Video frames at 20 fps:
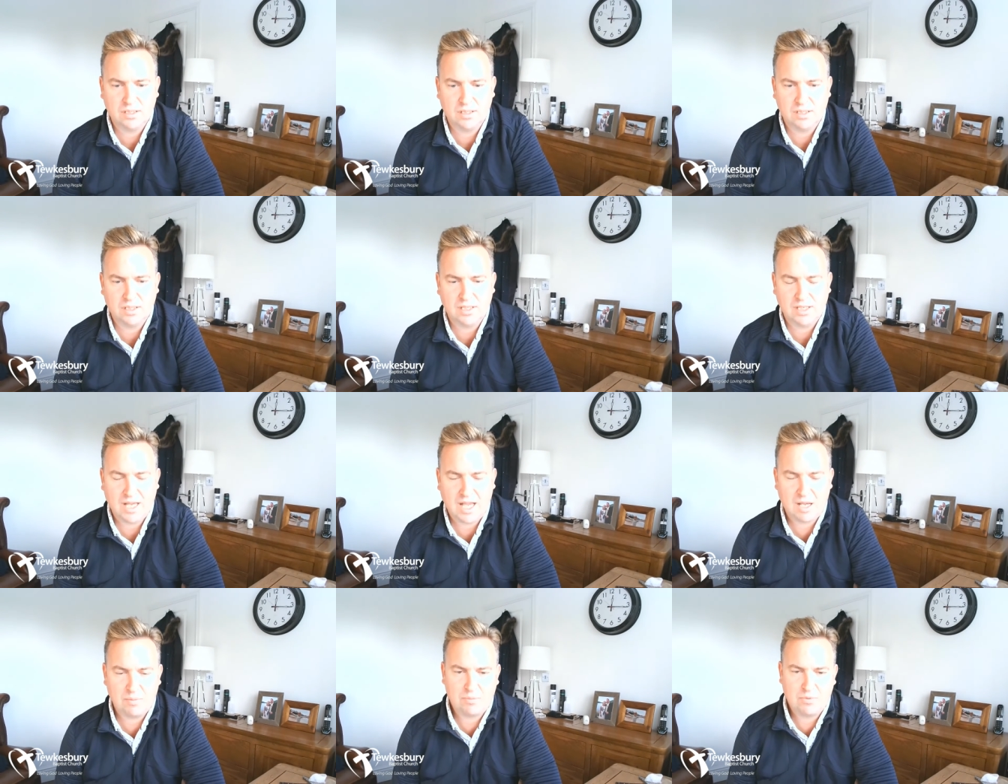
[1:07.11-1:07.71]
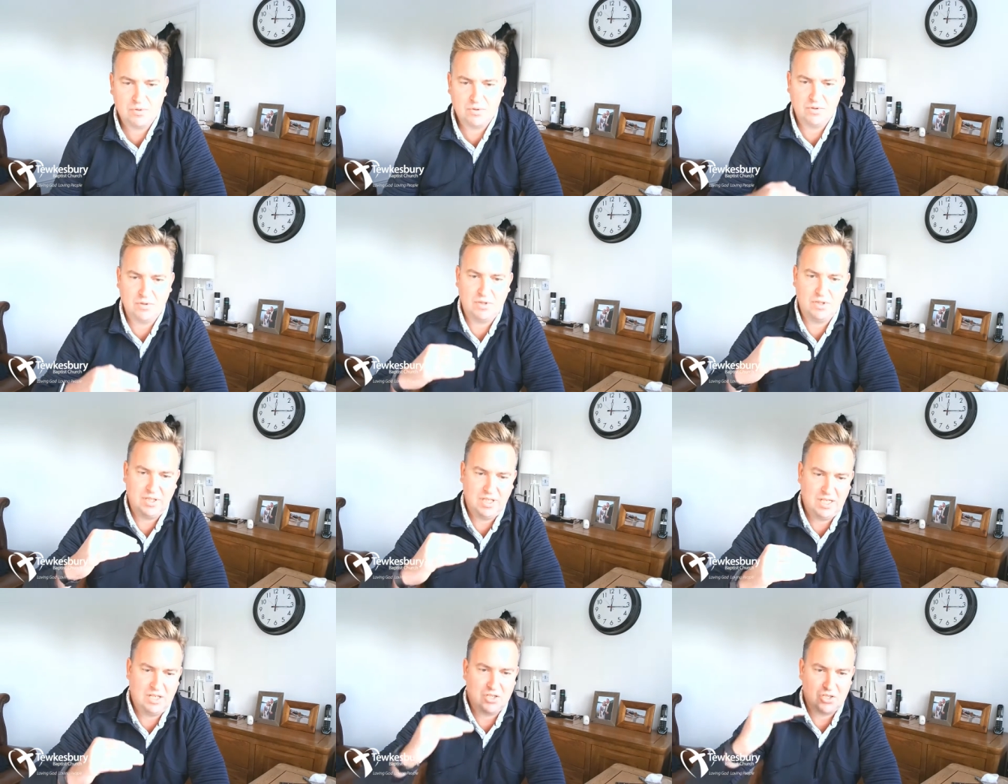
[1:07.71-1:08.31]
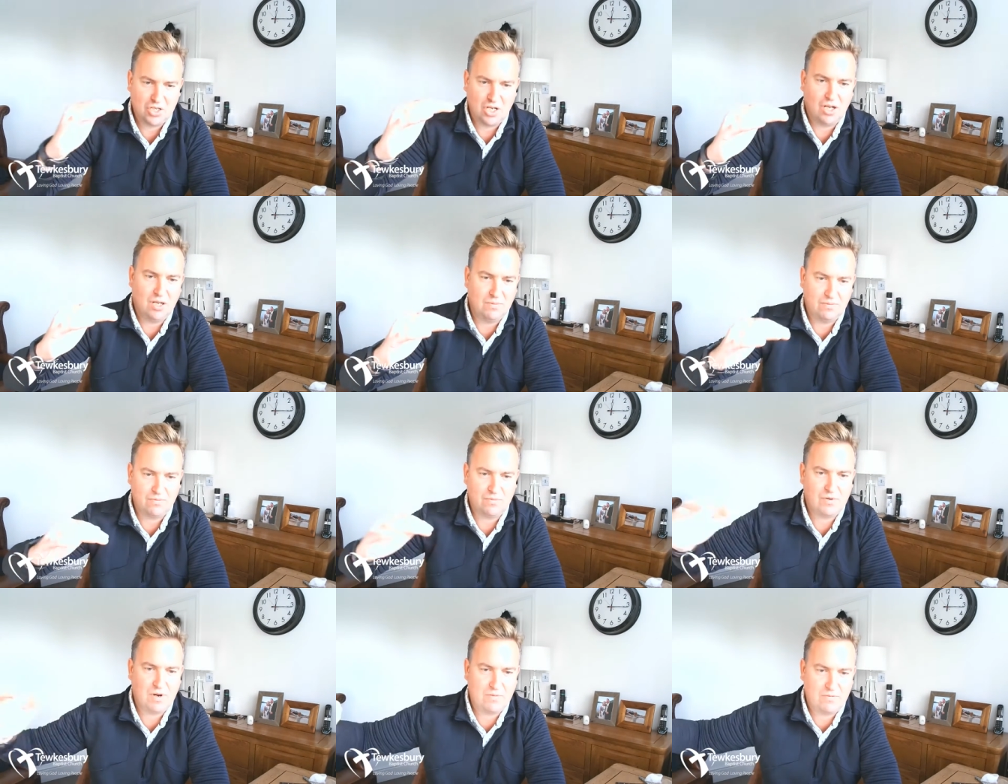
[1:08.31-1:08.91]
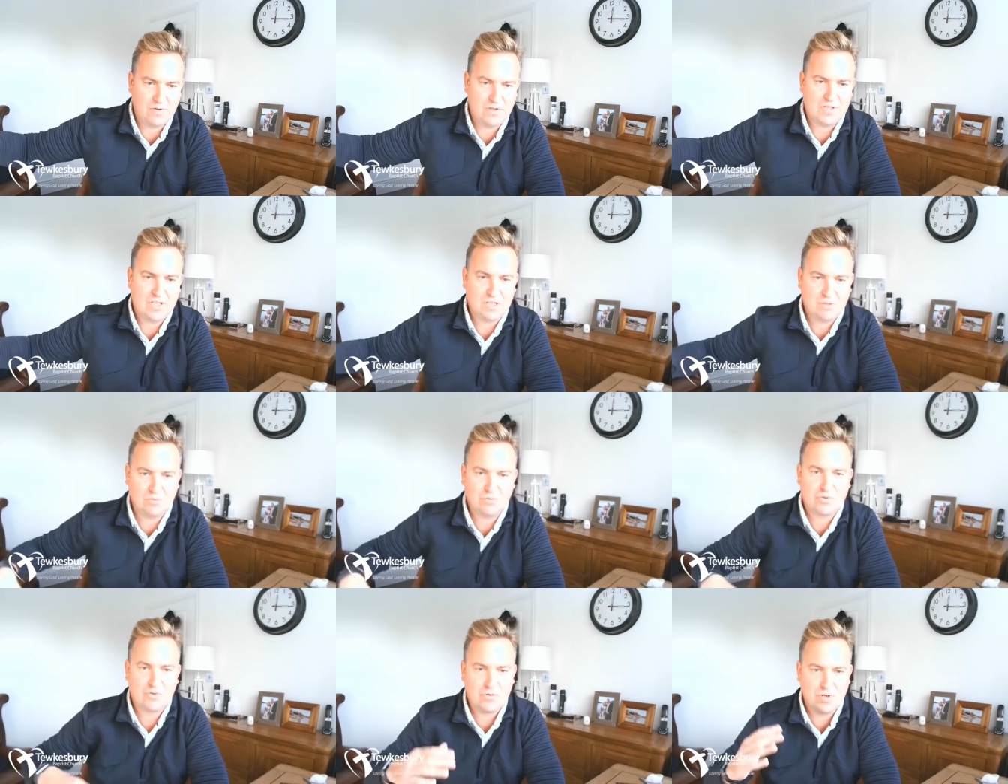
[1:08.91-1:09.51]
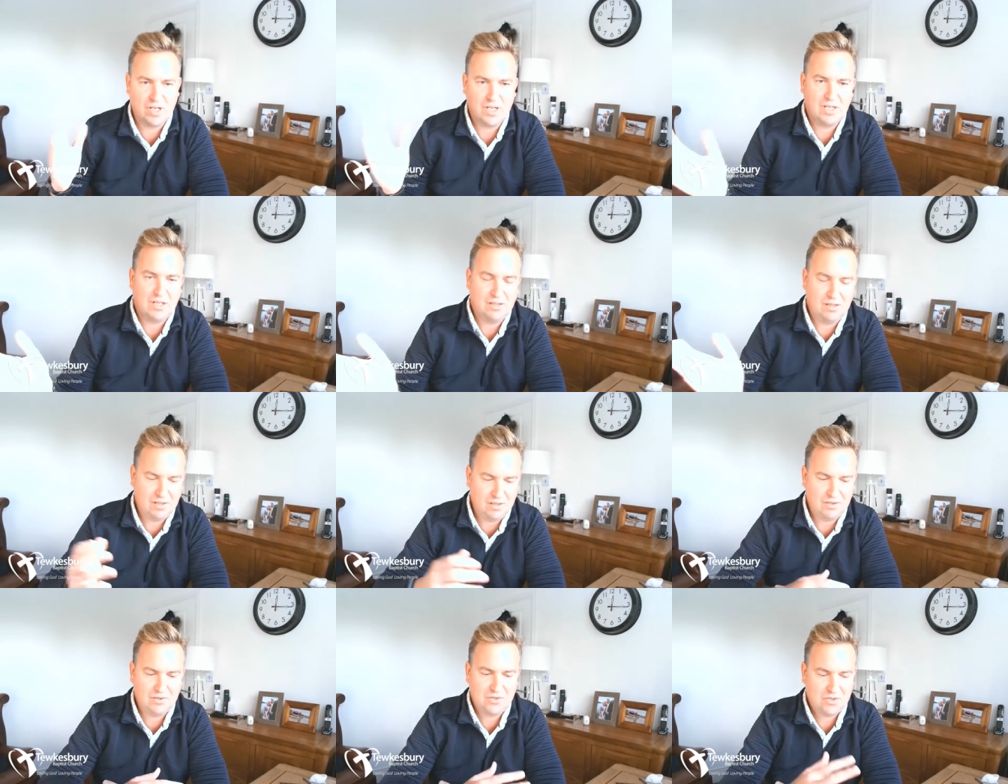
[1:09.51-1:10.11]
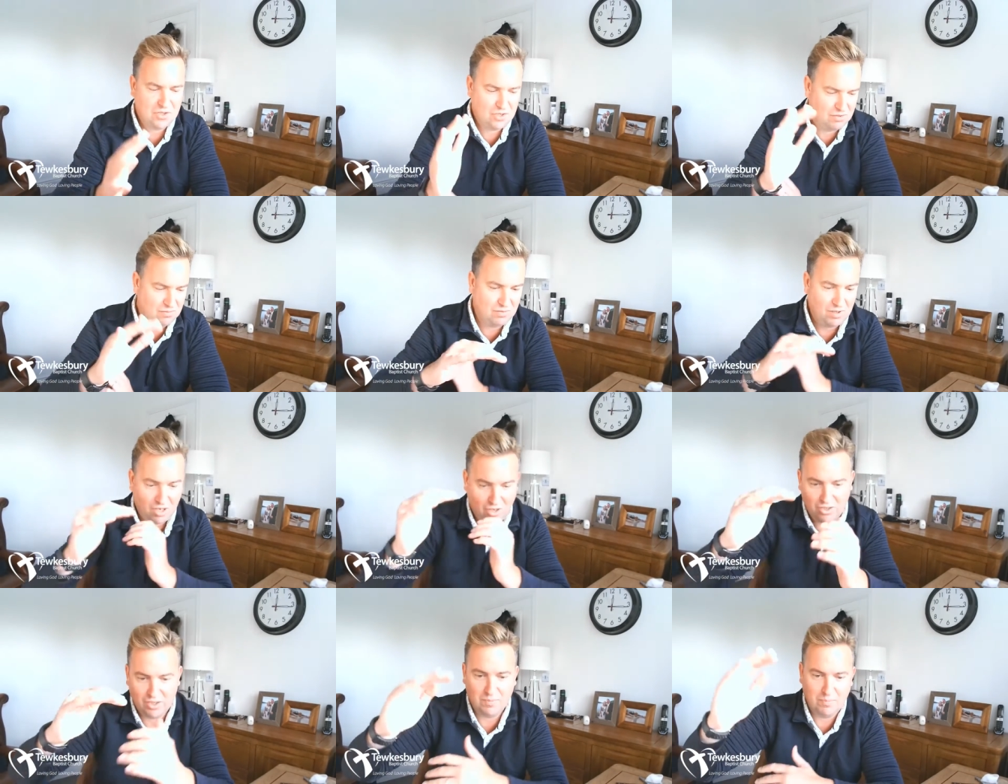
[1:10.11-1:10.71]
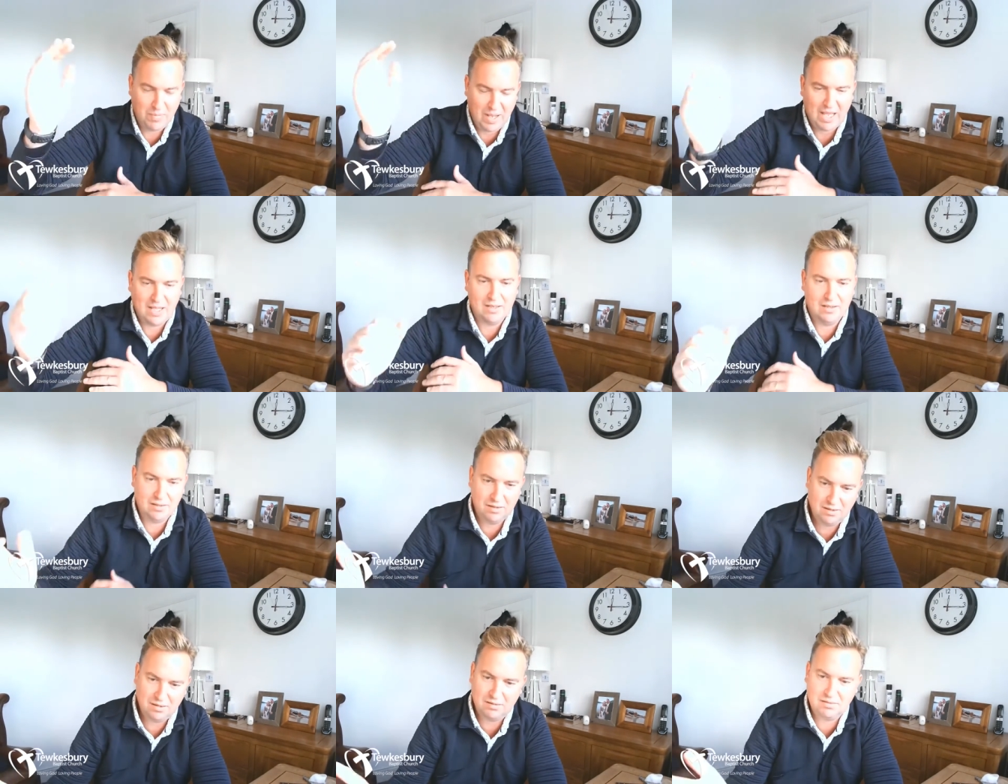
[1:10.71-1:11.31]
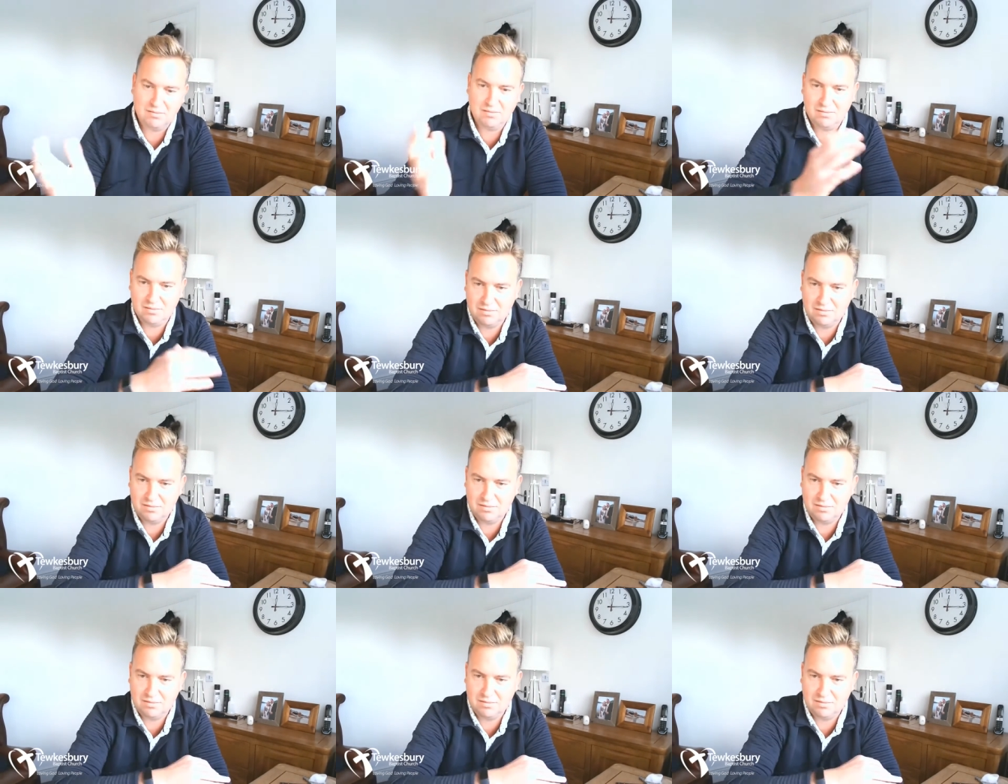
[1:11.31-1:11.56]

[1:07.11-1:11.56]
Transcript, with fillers: it happened each time for every single tree at a certain height band,